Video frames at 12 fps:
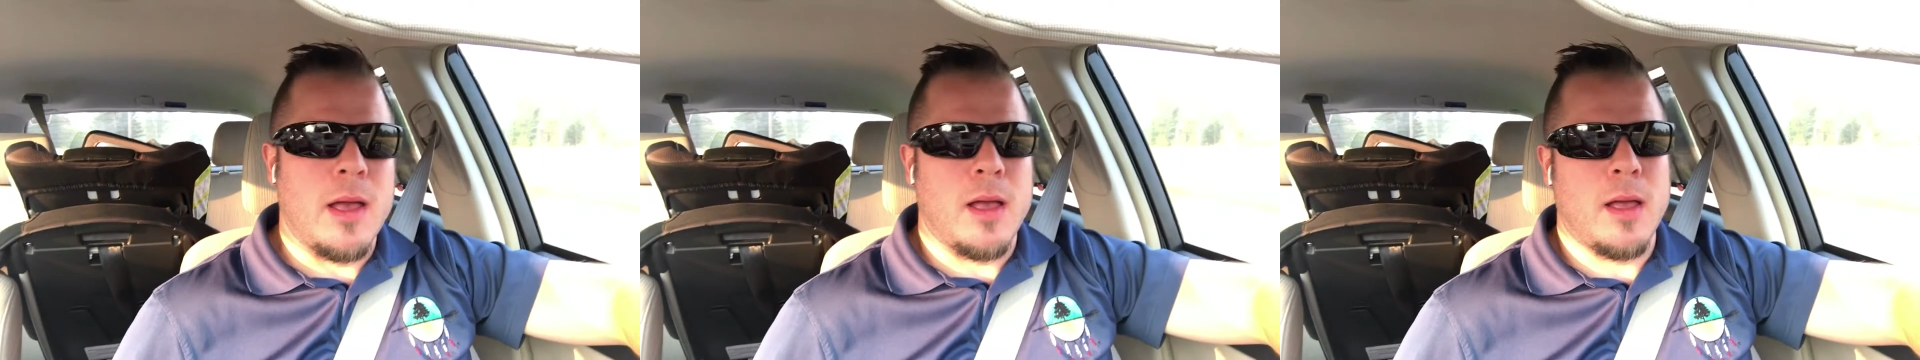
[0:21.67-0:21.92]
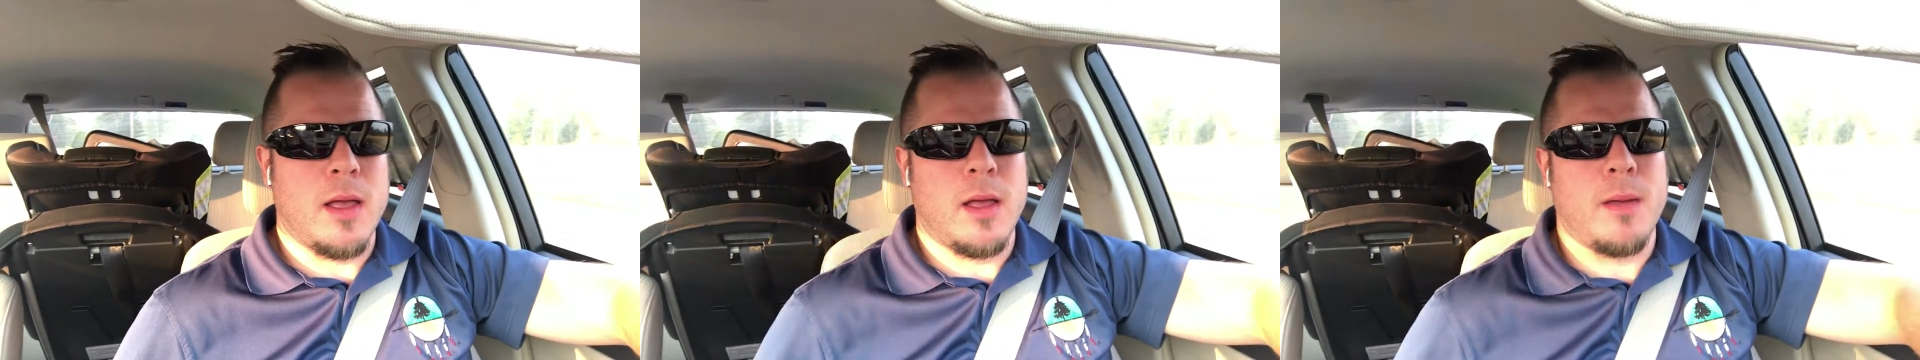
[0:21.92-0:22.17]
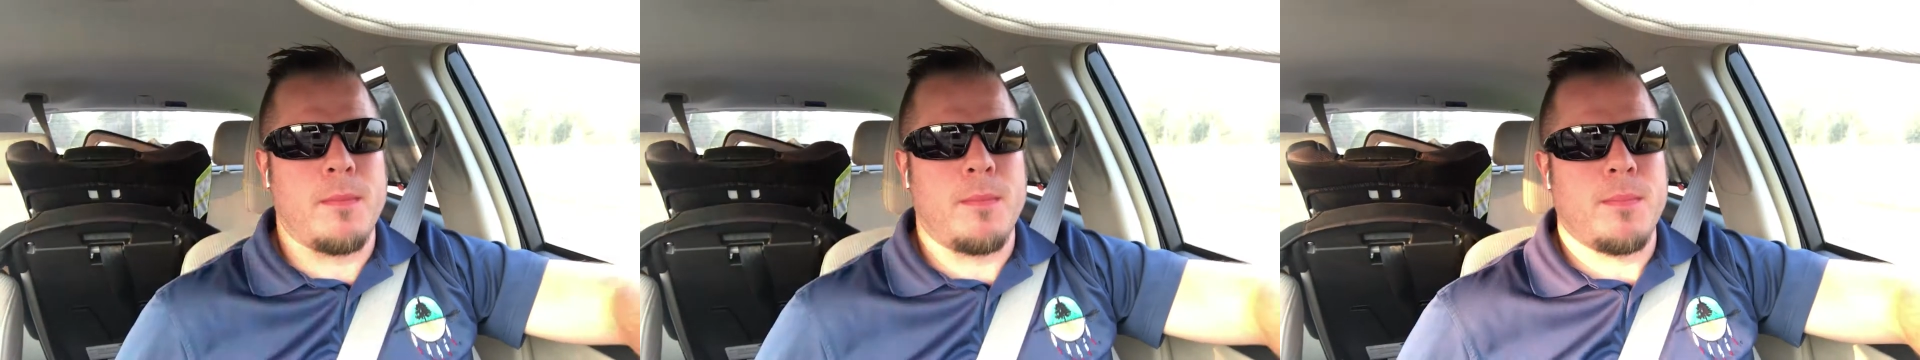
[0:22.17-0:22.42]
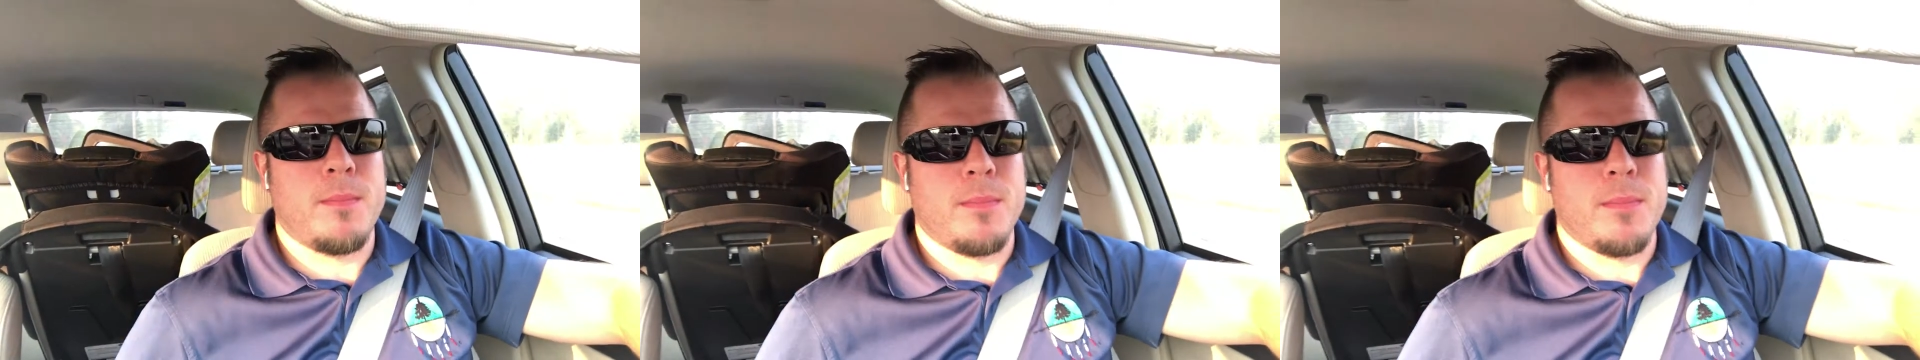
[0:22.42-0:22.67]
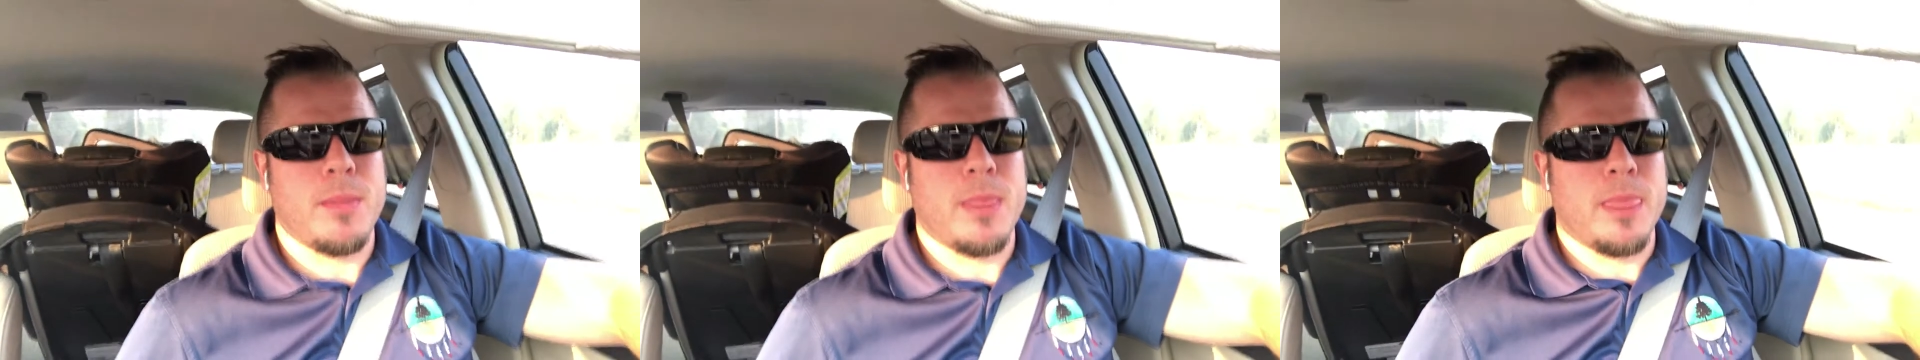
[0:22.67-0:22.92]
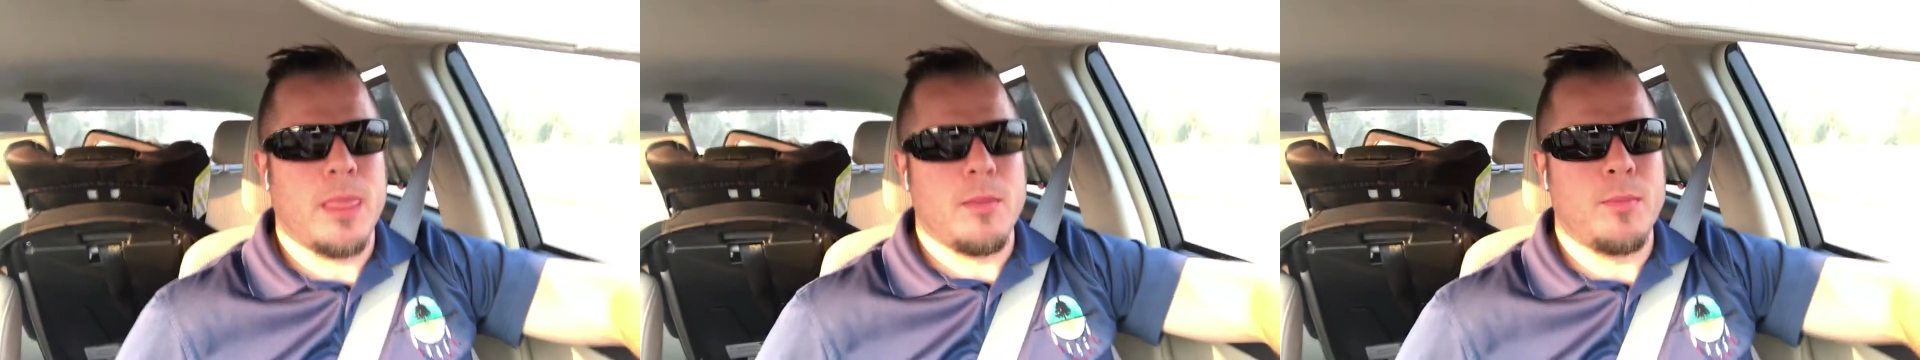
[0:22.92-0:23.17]

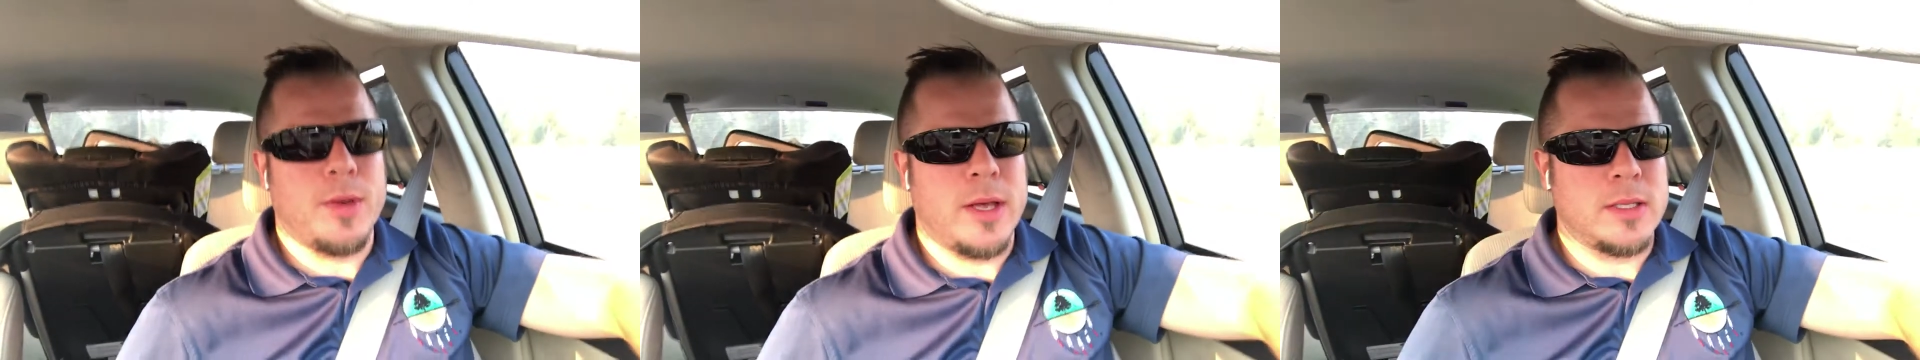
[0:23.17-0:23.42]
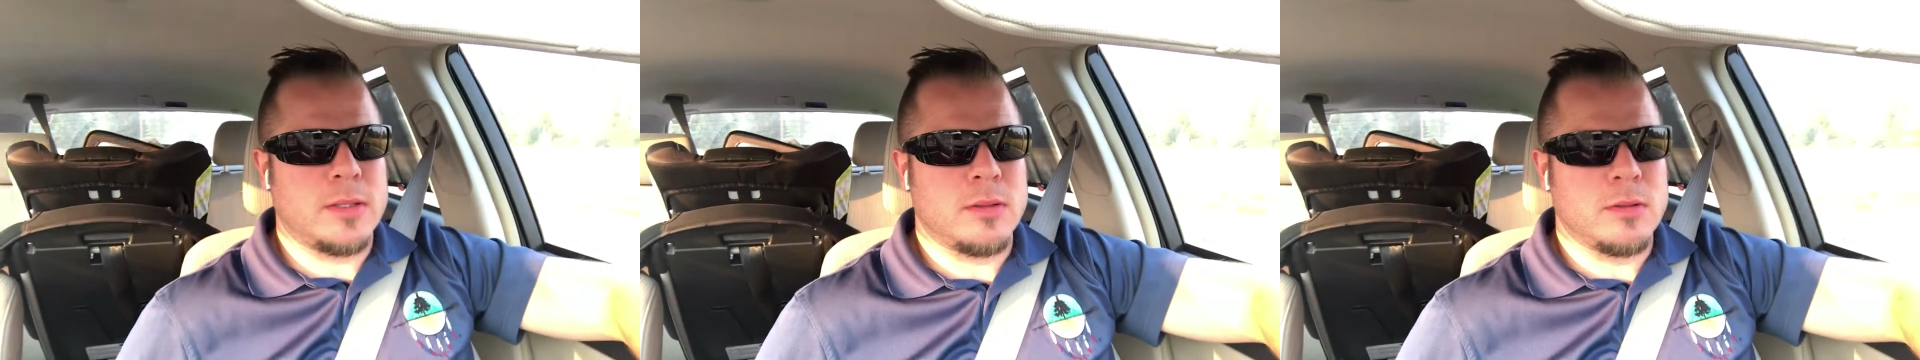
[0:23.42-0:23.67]
Um, but